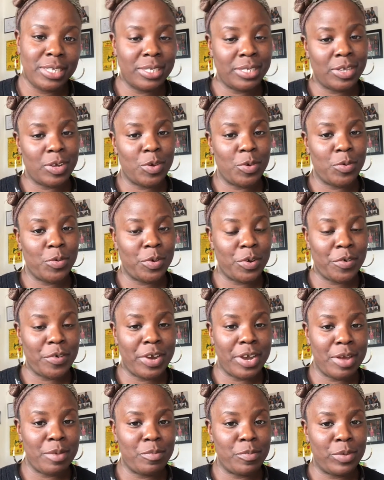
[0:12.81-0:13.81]
so here
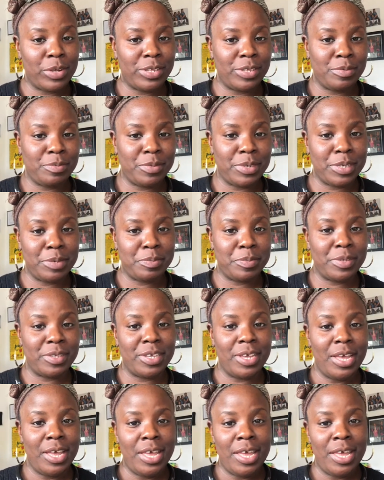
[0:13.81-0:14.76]
I am with some tips.